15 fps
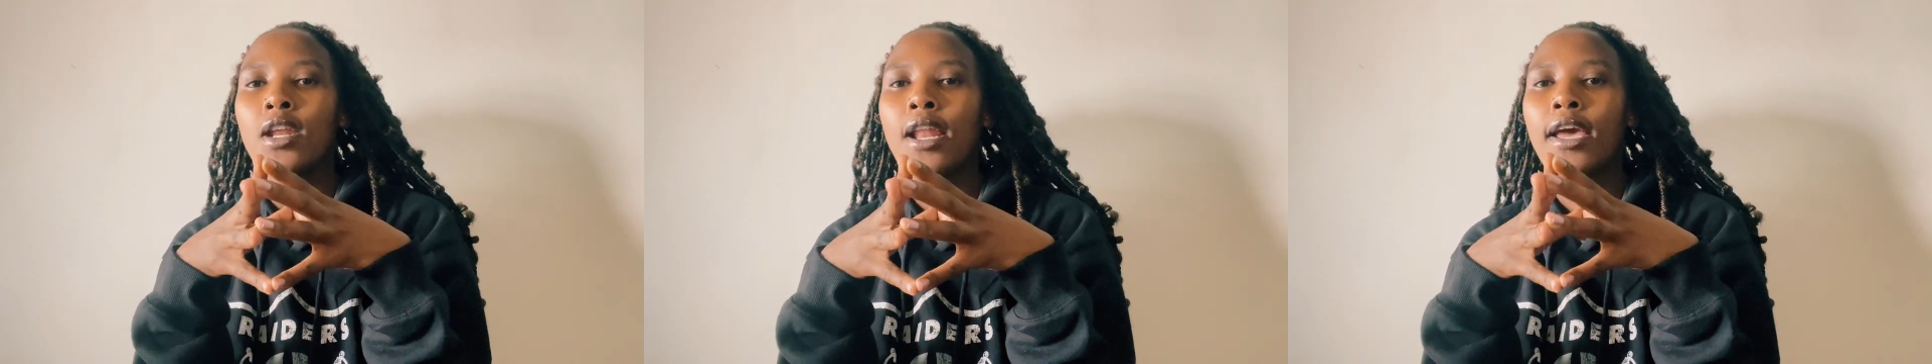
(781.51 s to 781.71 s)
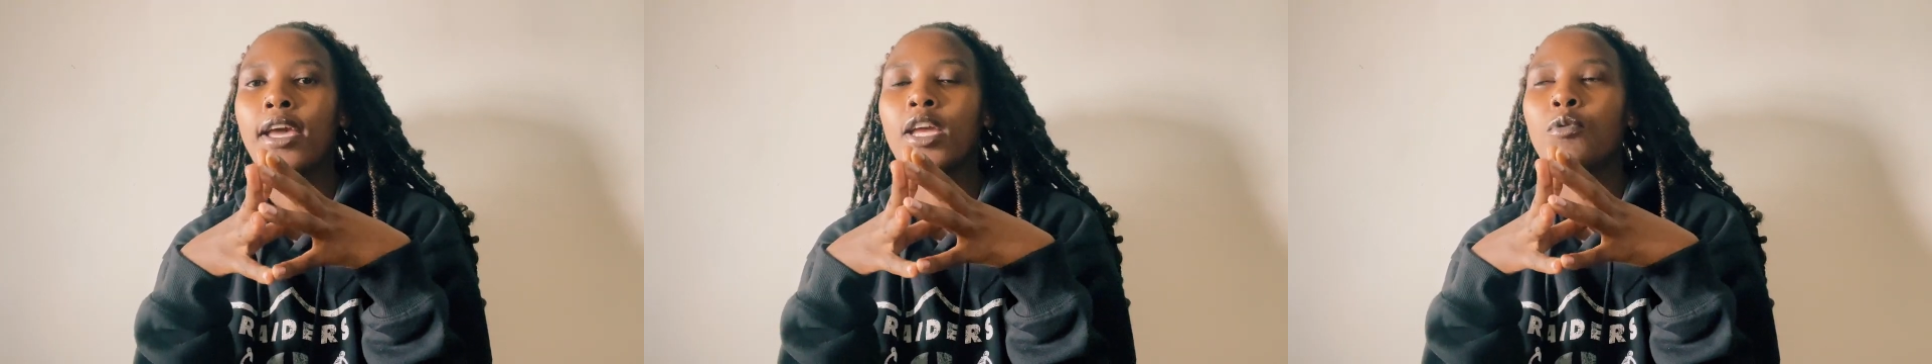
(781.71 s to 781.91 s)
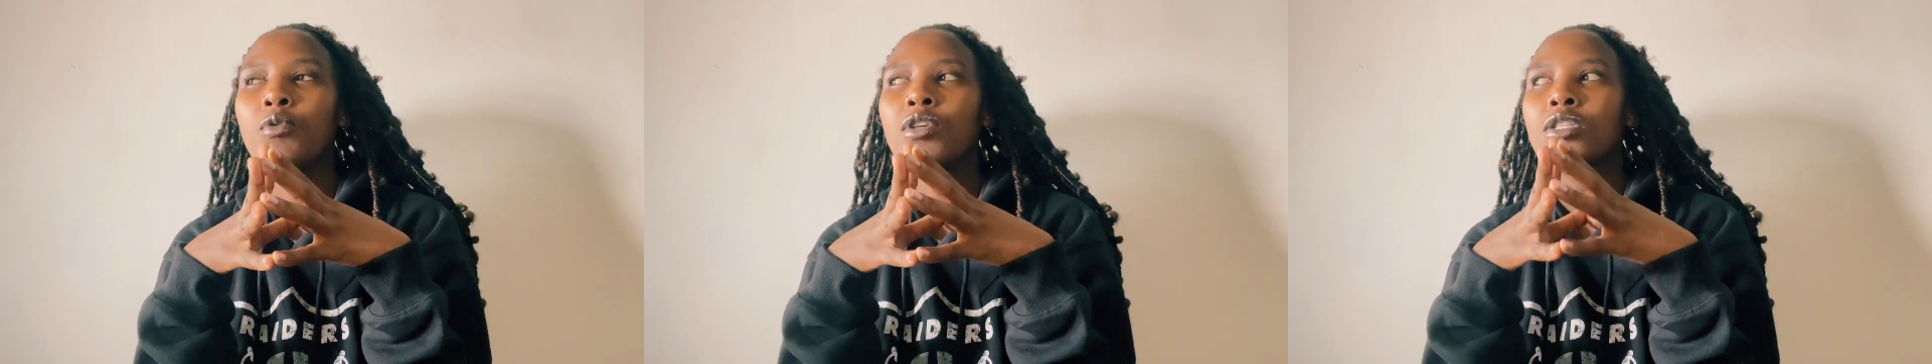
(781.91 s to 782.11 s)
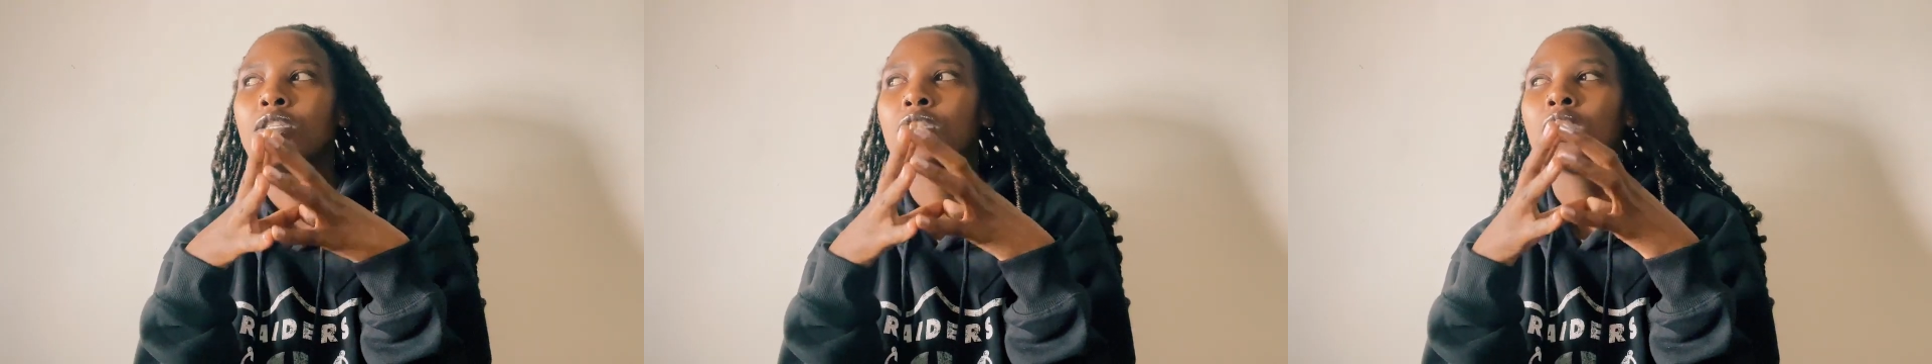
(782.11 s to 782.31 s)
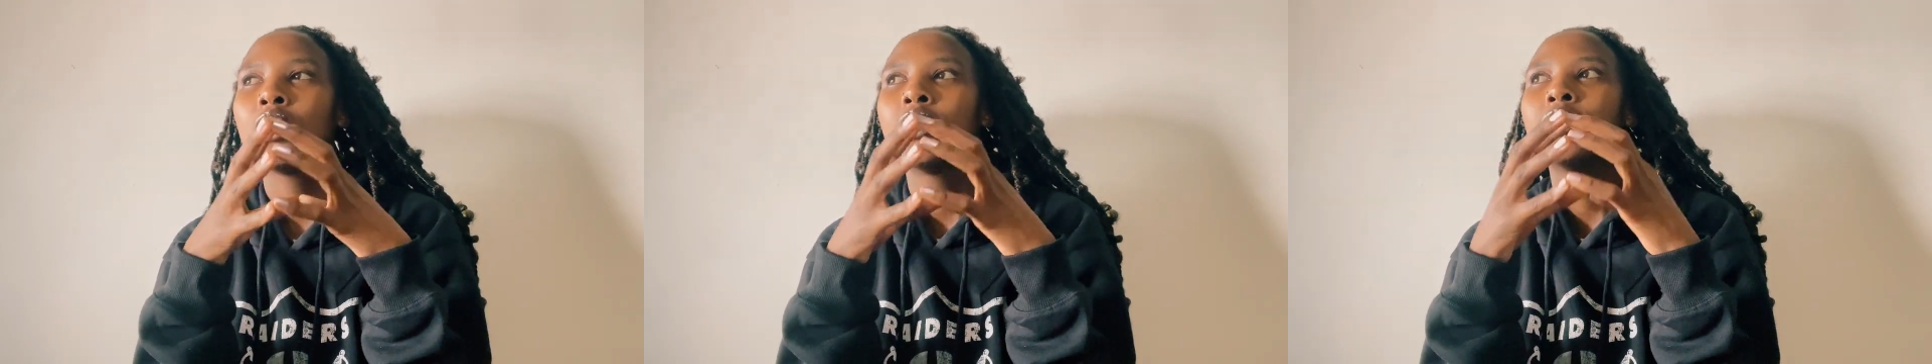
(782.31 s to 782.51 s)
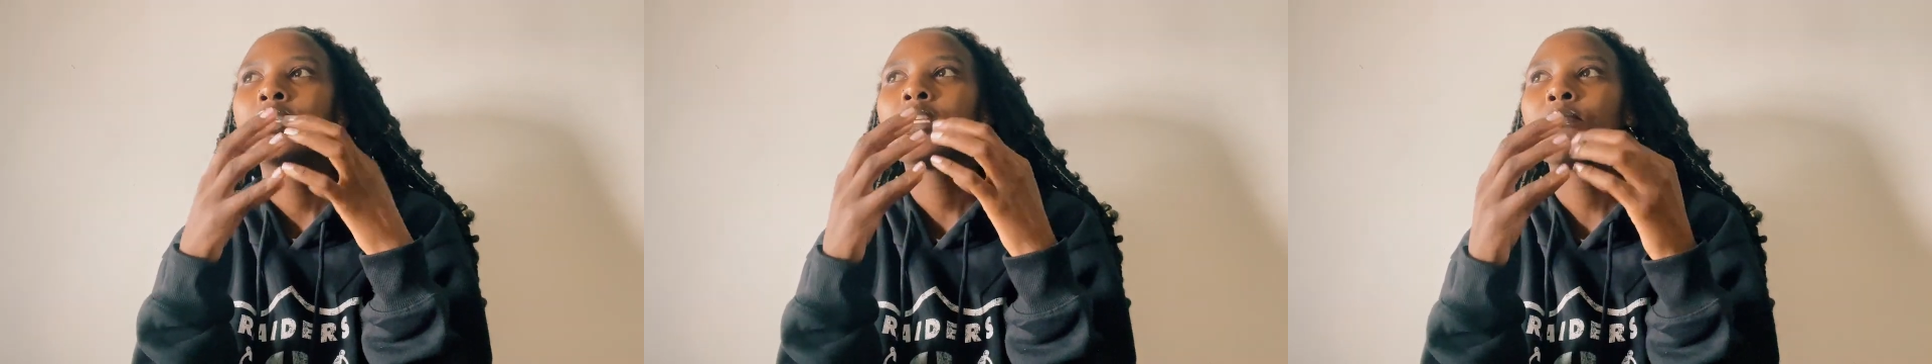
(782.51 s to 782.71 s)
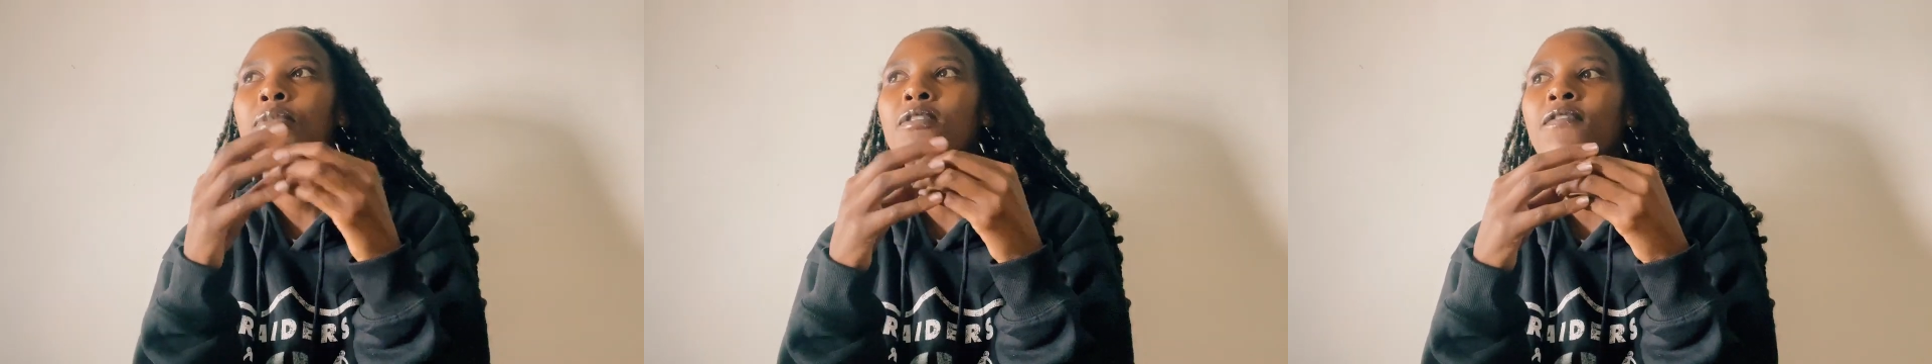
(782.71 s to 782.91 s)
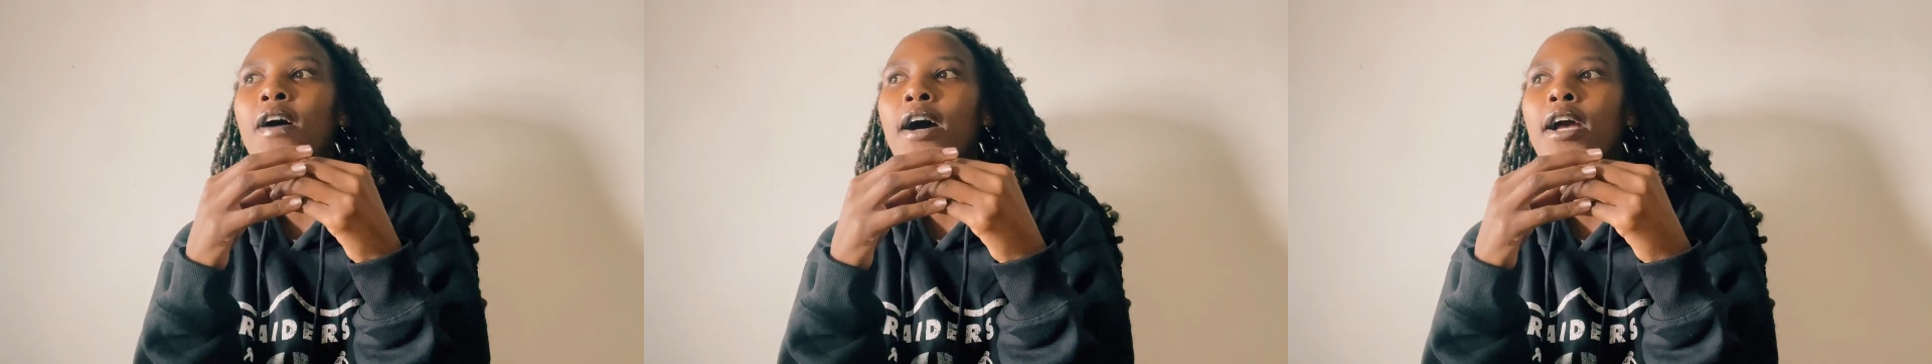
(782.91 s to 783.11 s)
Like it was
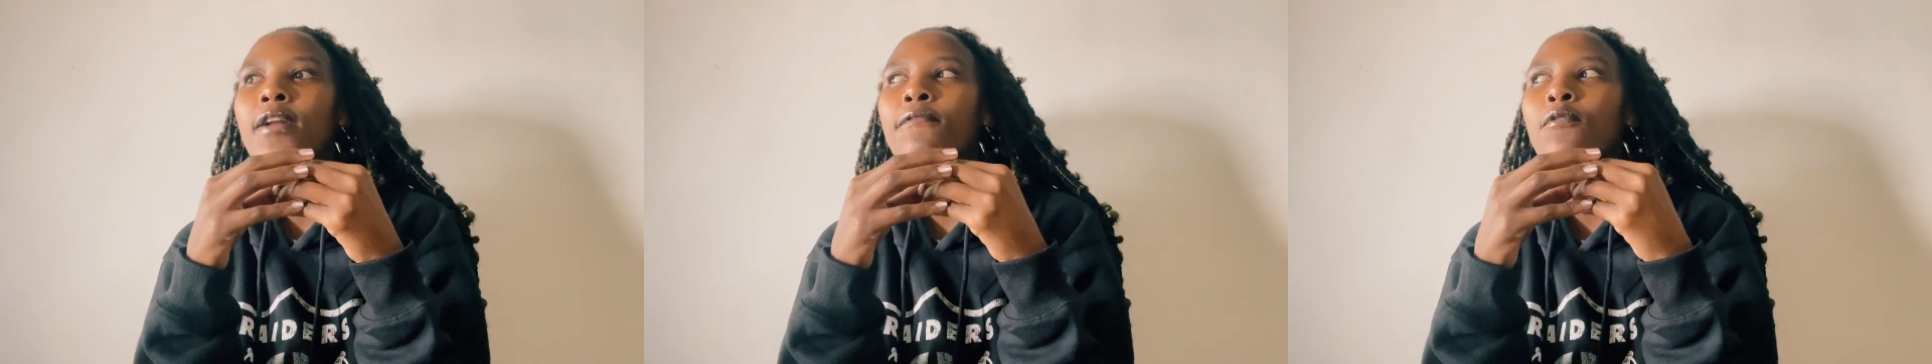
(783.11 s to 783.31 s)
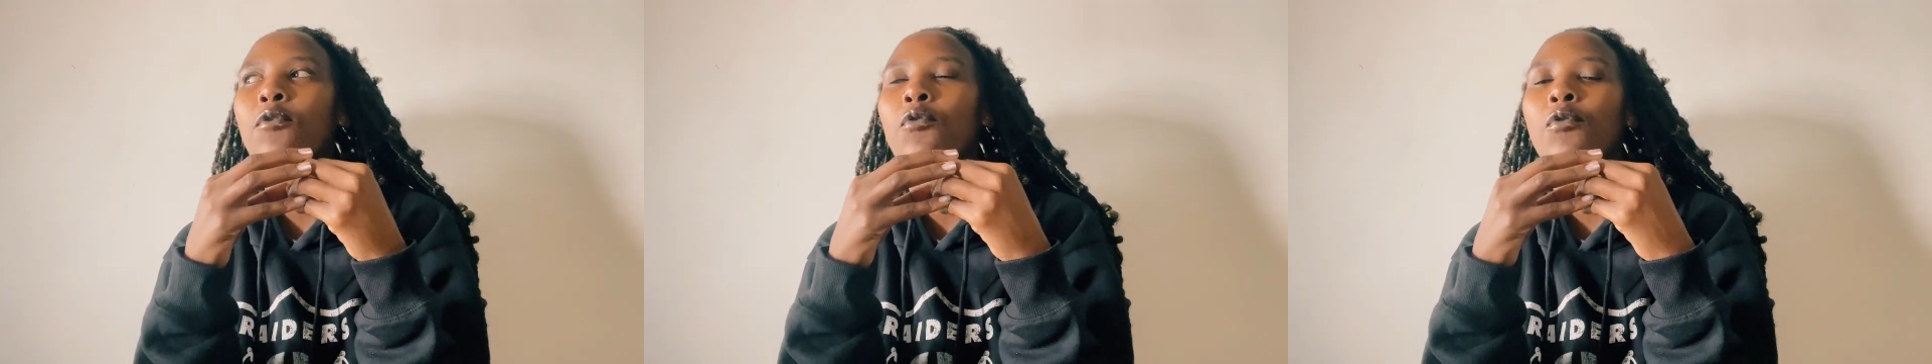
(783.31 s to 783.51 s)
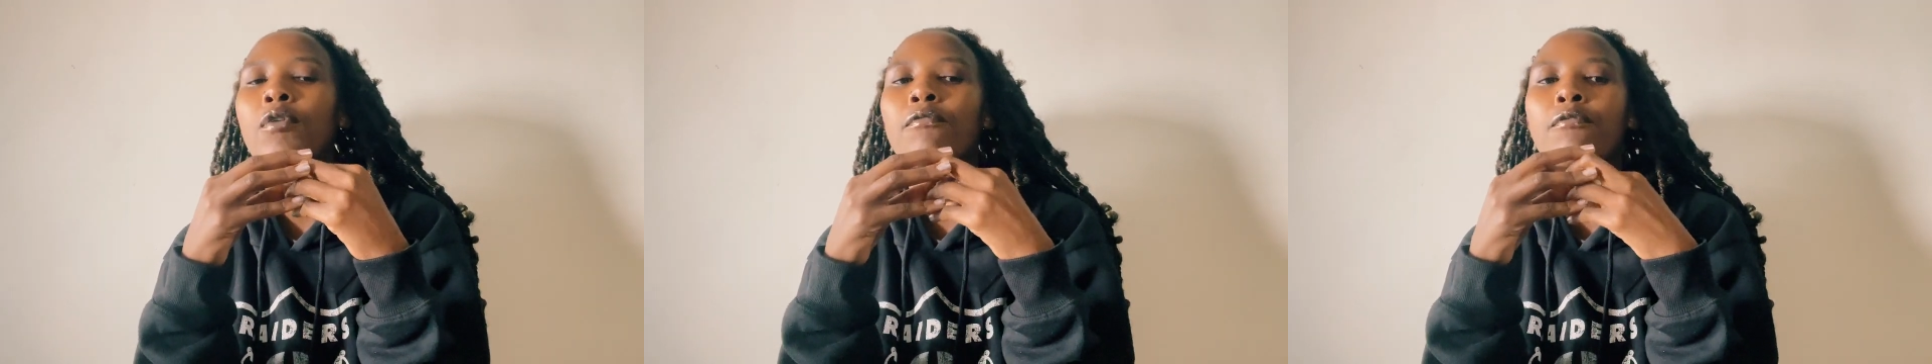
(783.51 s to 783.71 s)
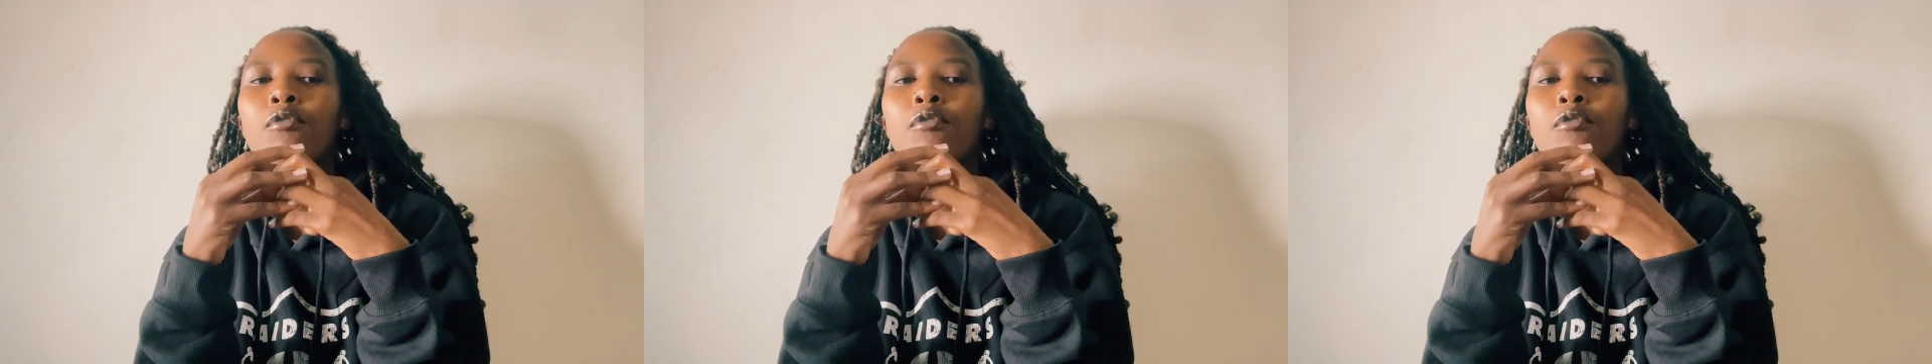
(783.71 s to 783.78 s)
simplified for